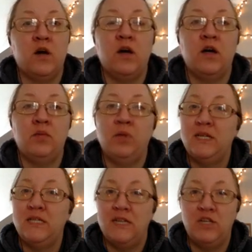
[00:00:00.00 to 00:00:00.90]
on
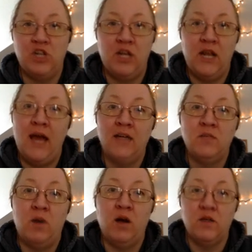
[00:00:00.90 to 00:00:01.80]
PlayStation and
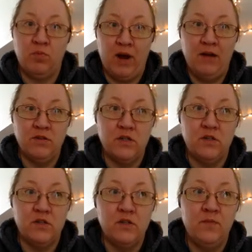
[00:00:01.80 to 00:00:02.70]
Xbox
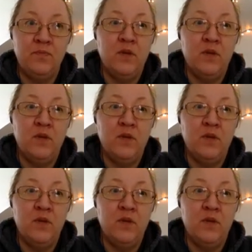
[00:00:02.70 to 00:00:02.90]
browsers.